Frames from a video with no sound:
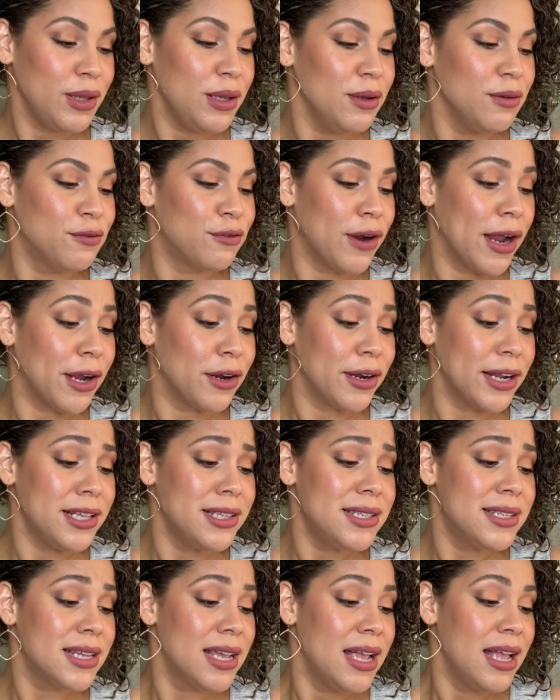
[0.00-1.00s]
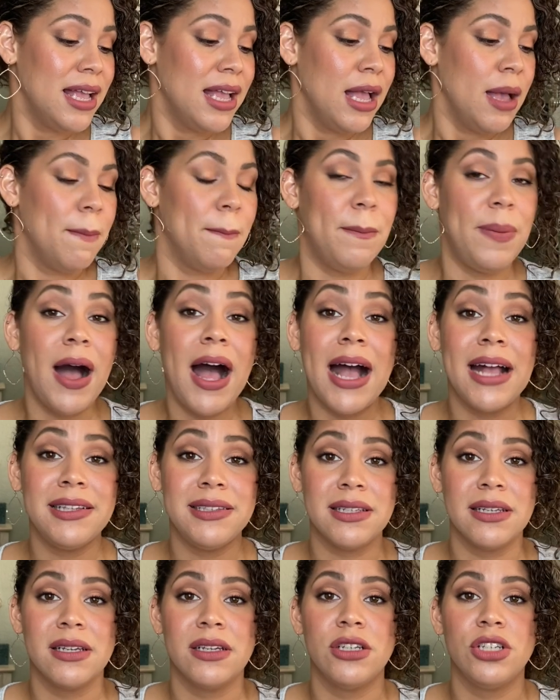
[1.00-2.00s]
fragrance,
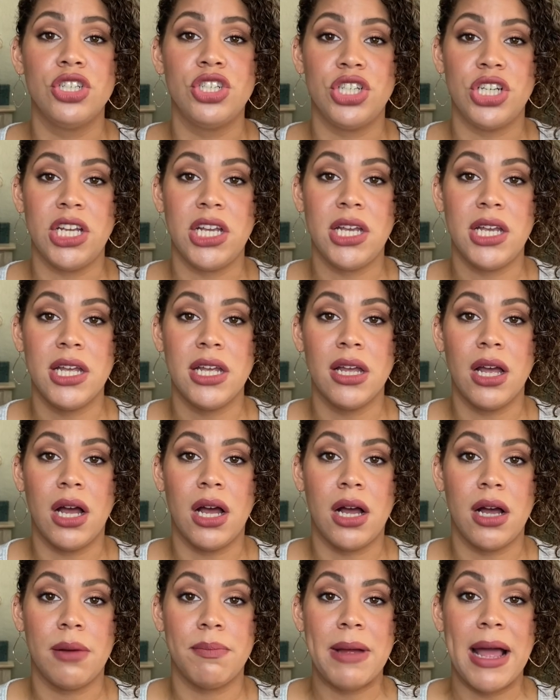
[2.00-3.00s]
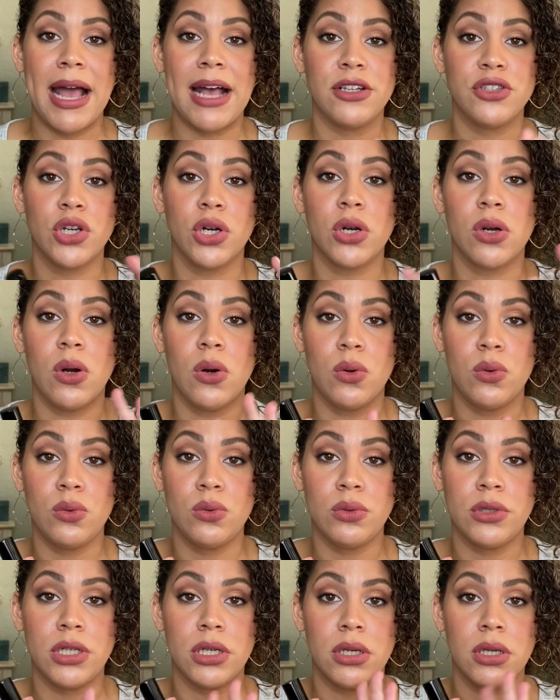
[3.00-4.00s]
but she has her
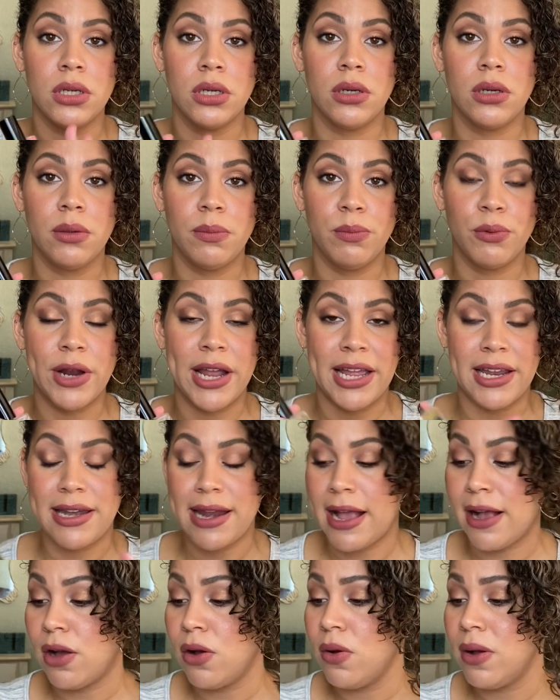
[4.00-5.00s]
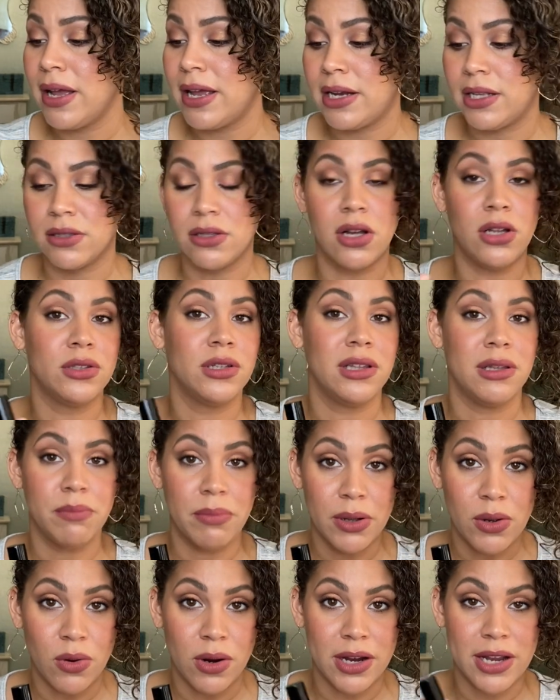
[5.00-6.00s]
own brand now, and it's called
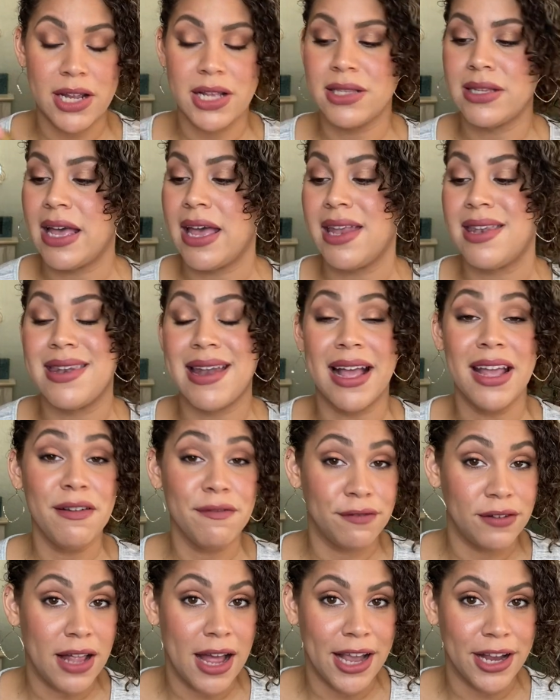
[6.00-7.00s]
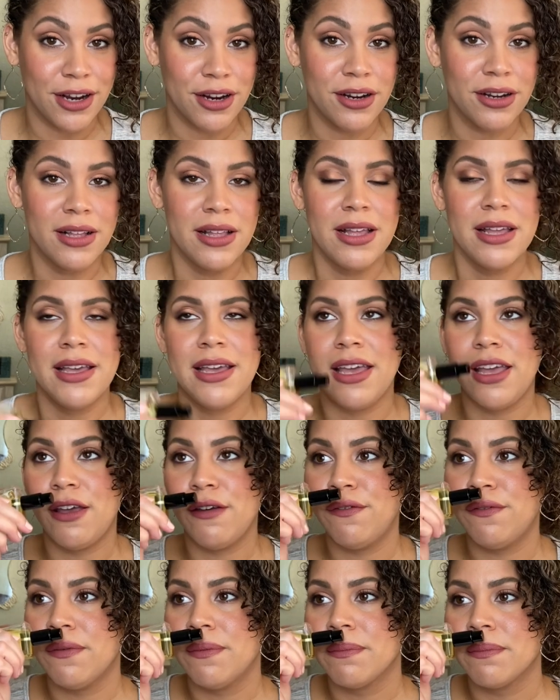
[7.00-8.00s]
Olympic Orchids. And Night Flyer,
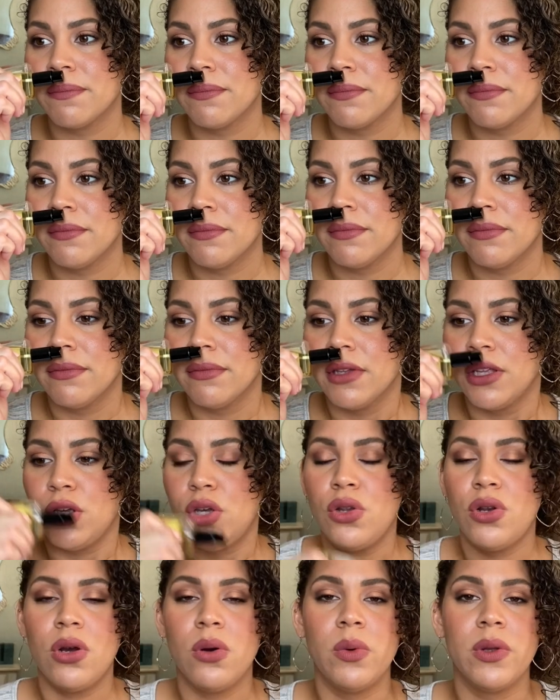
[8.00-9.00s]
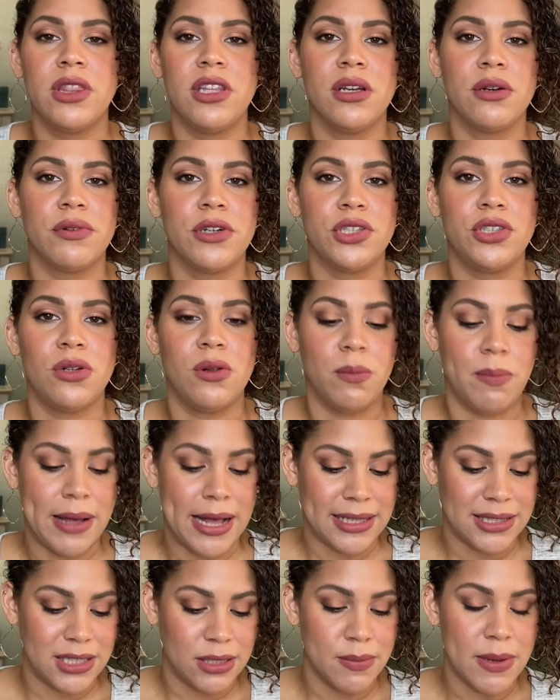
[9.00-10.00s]
if you know what the original
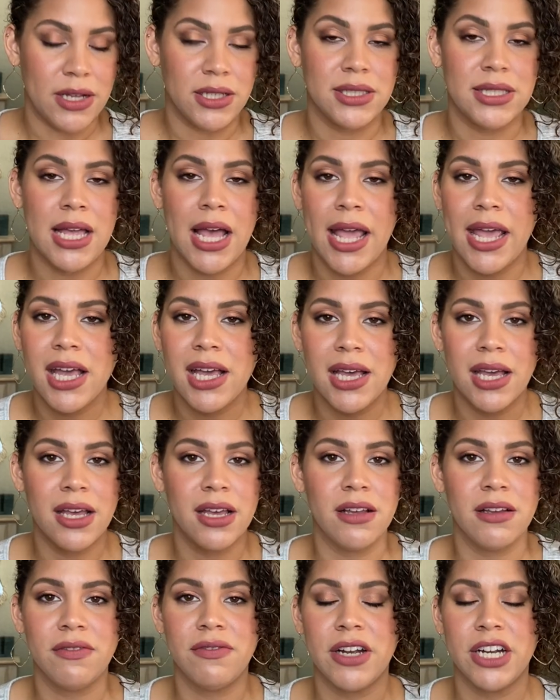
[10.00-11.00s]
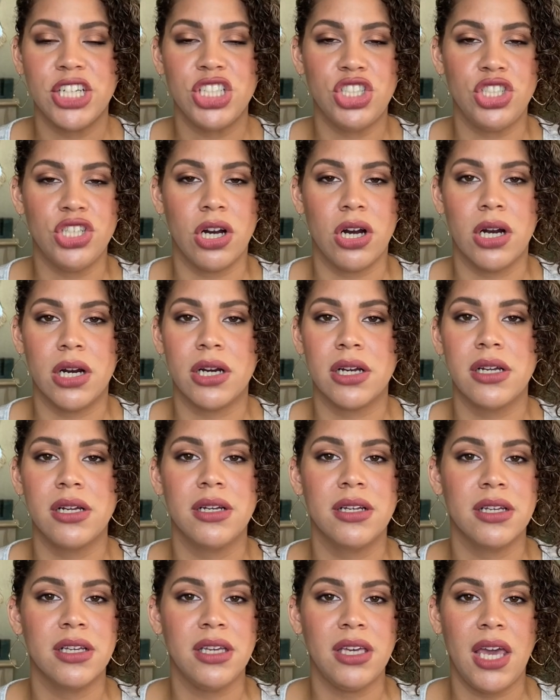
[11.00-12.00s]
bat smells like, very
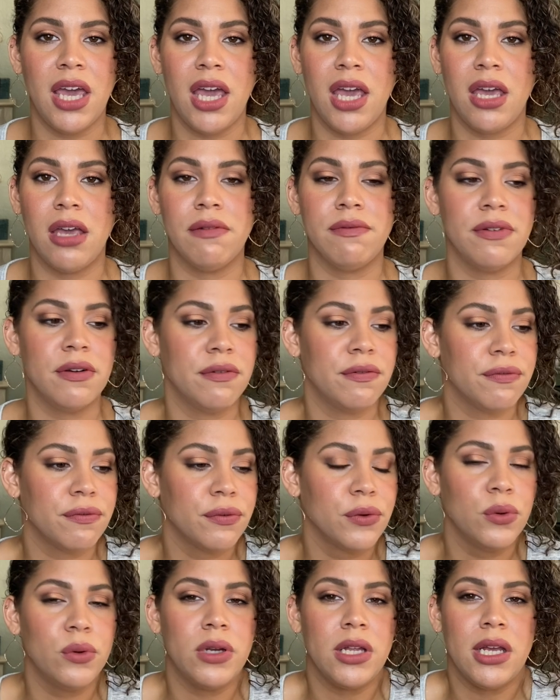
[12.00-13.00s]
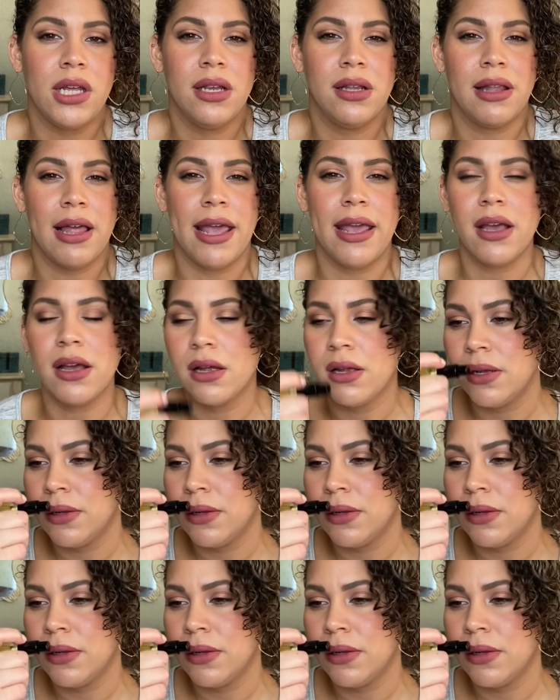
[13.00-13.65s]
dark, cave, fruity, like